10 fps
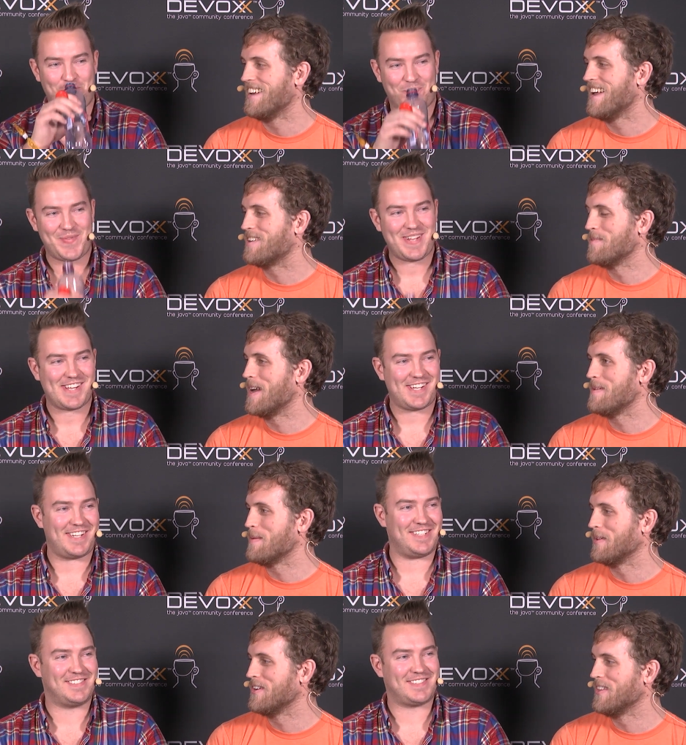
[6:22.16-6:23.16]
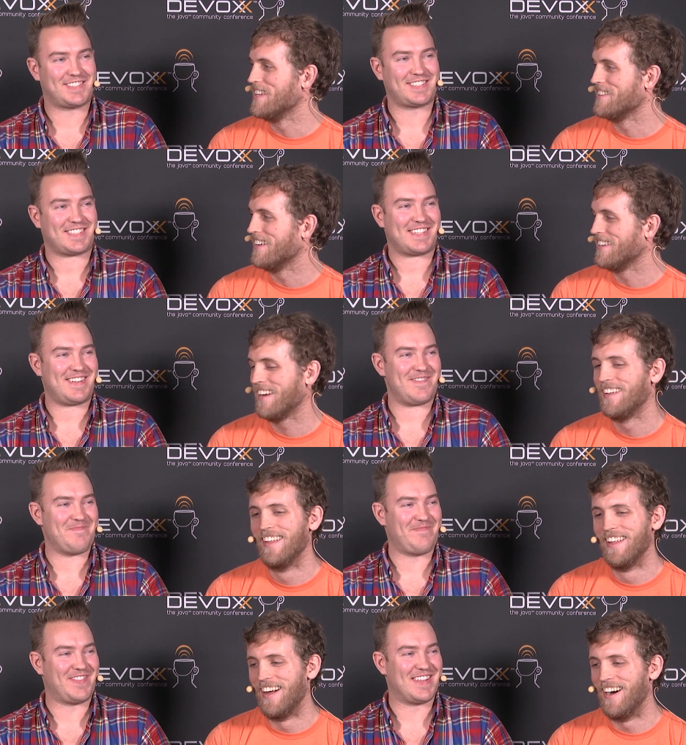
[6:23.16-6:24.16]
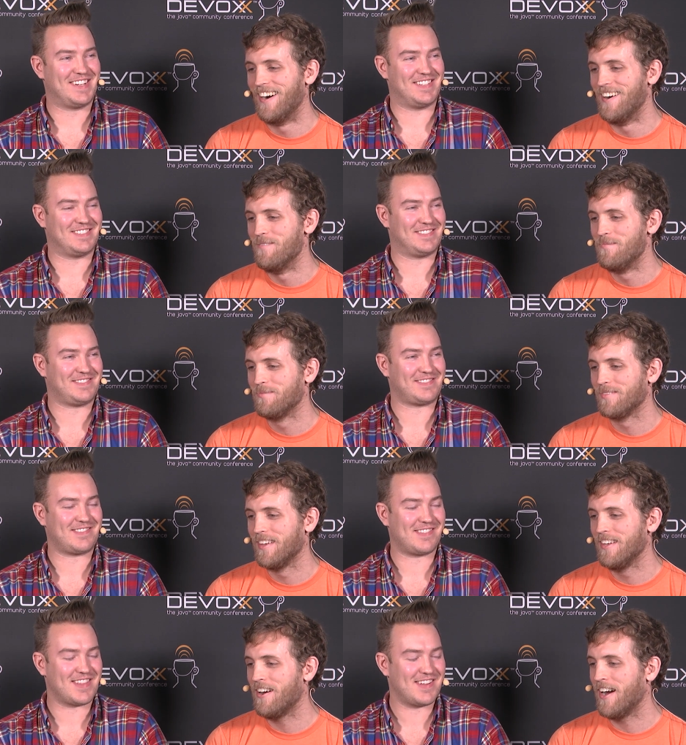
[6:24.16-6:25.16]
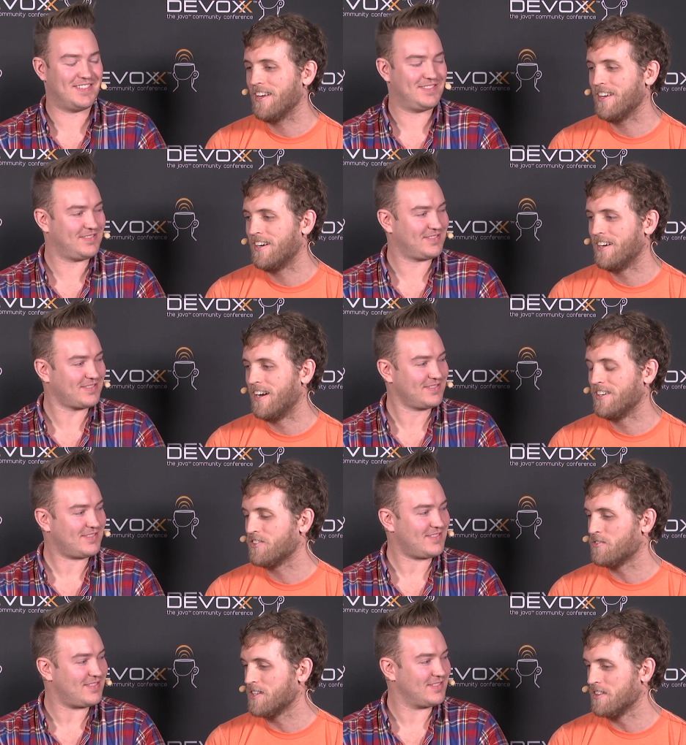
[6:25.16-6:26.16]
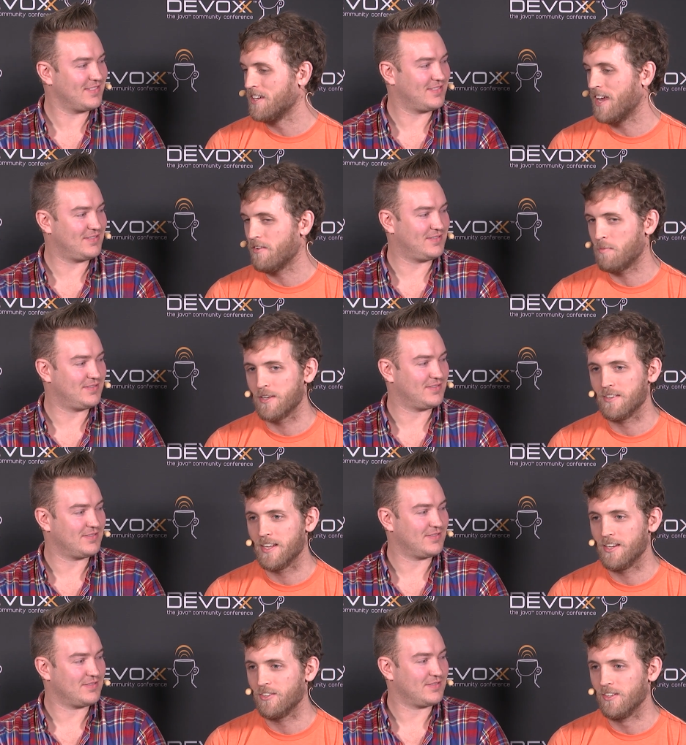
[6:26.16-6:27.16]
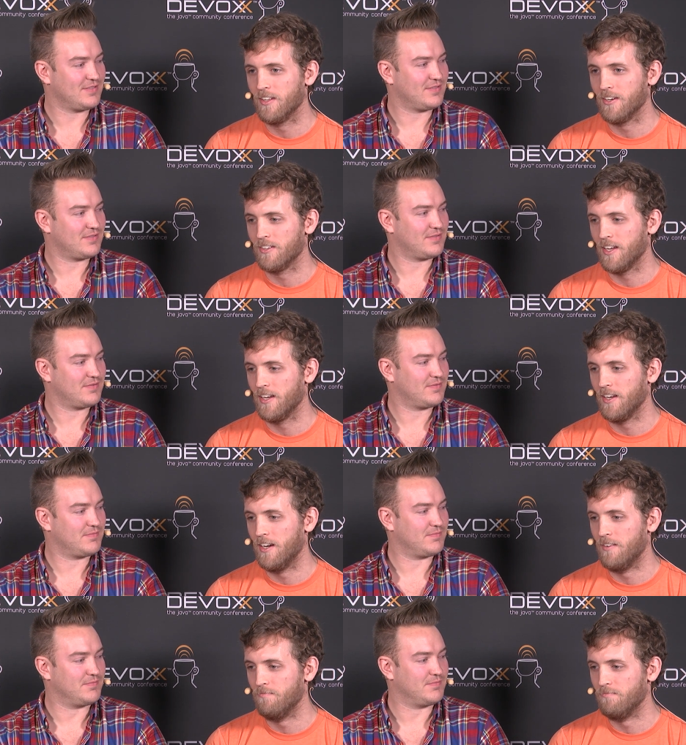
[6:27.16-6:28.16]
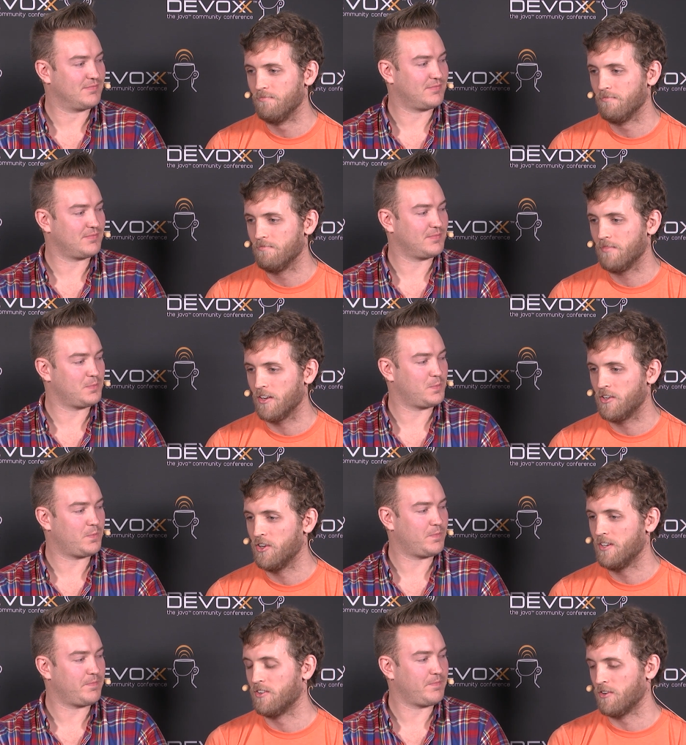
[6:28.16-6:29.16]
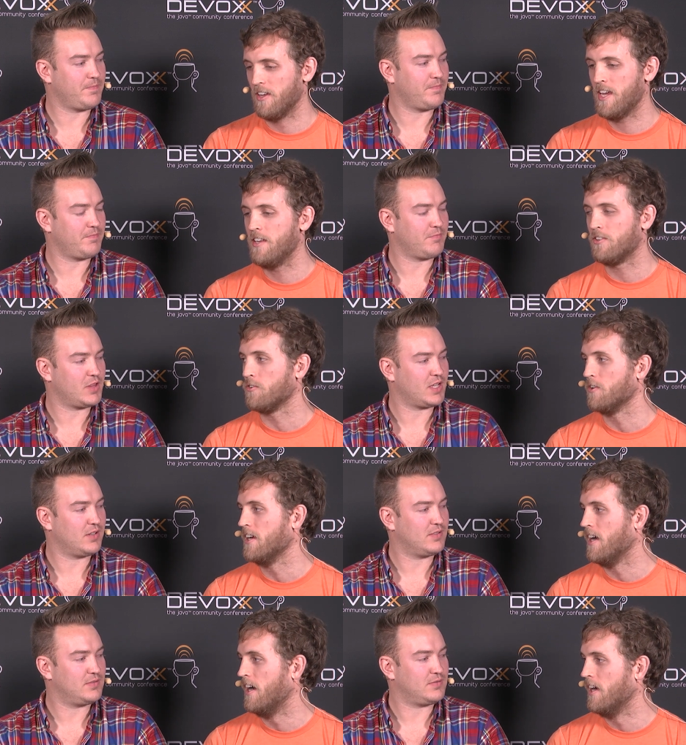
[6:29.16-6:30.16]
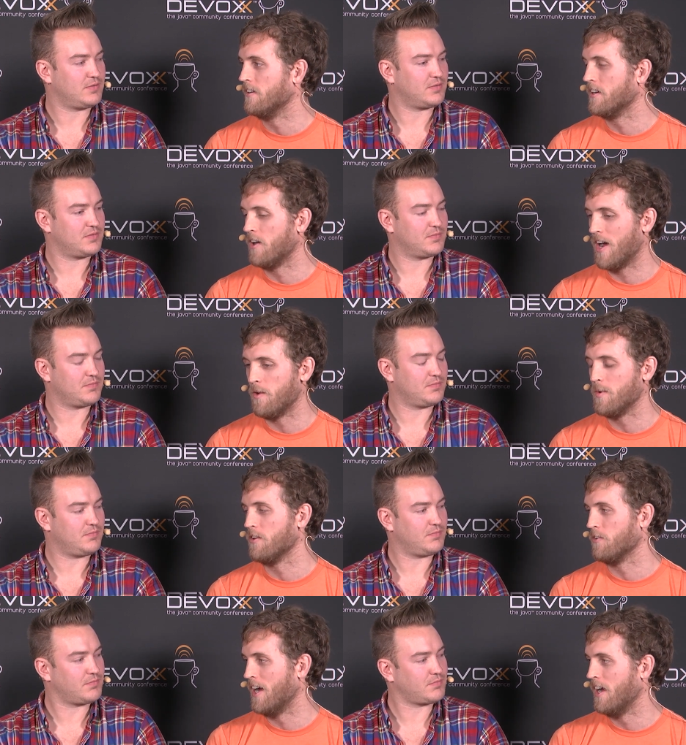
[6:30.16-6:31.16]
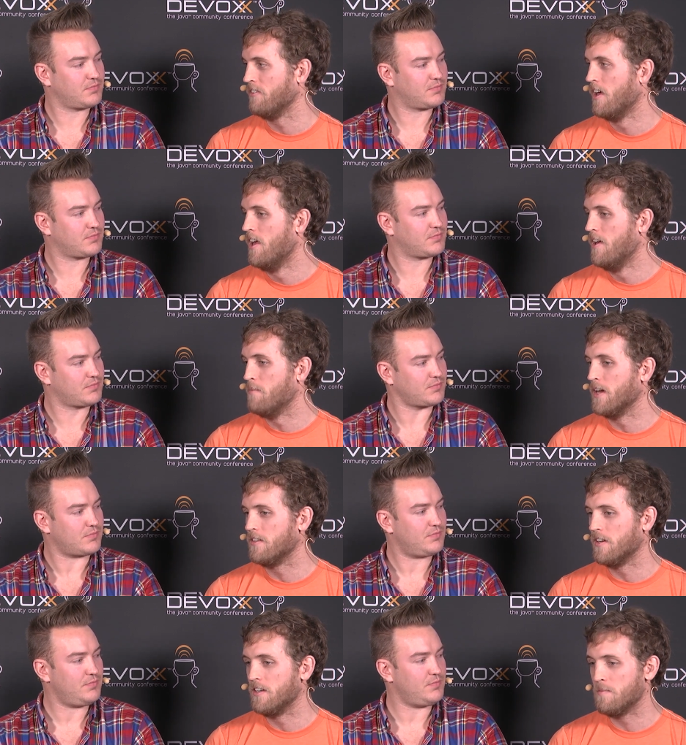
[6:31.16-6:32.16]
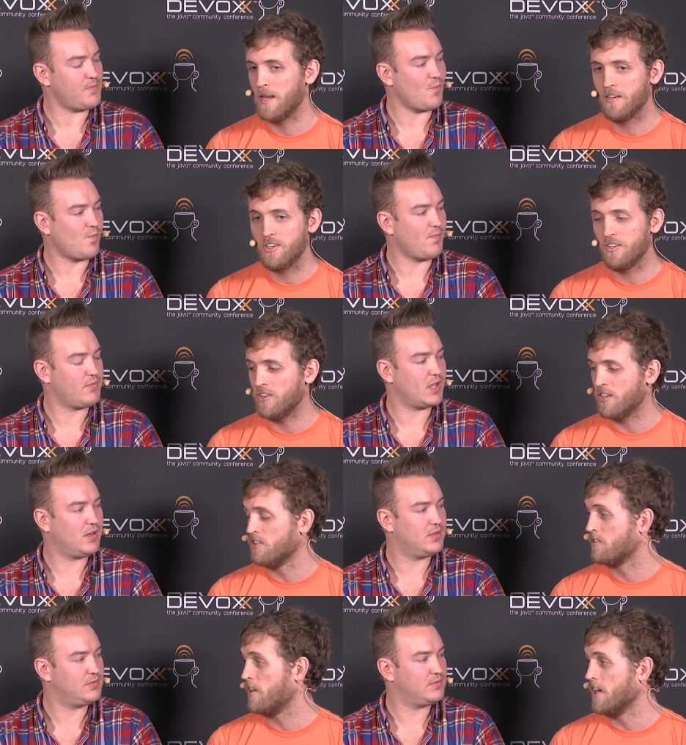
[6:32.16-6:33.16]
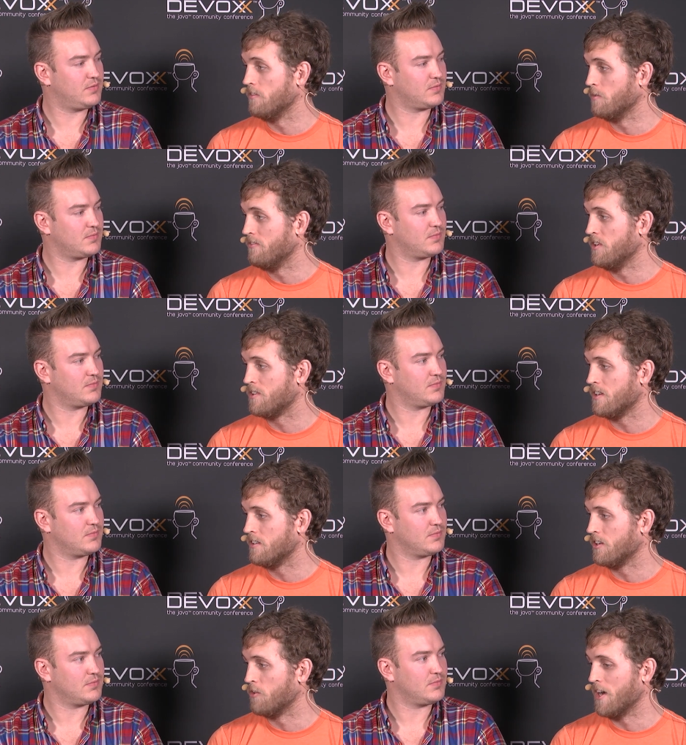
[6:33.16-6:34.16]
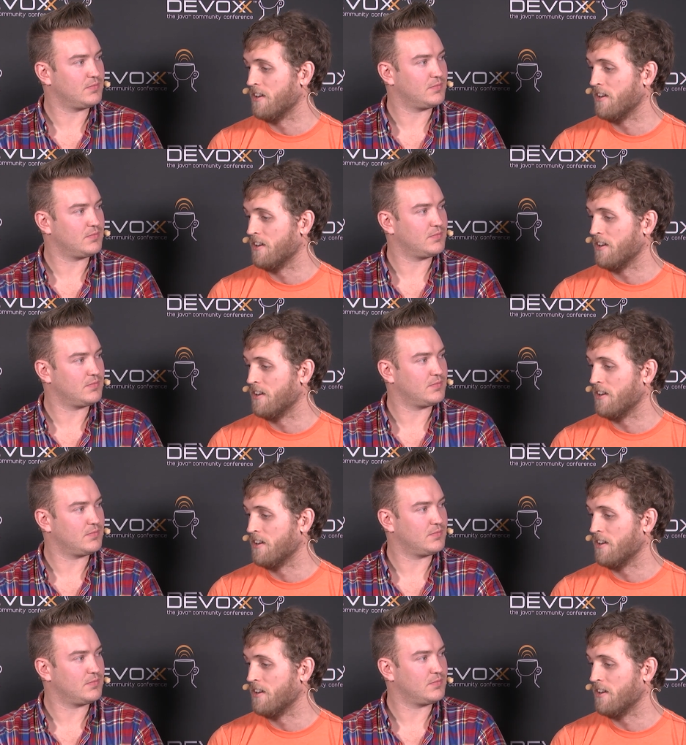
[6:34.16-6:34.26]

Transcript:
Speaker 1: not too many Showing people do these days. Yeah. Um, no, I uh, I just recently gave a presentation. There's a um, a good sort of history on you know how we arrived. But uh, dependency injection is great, and we've used it to great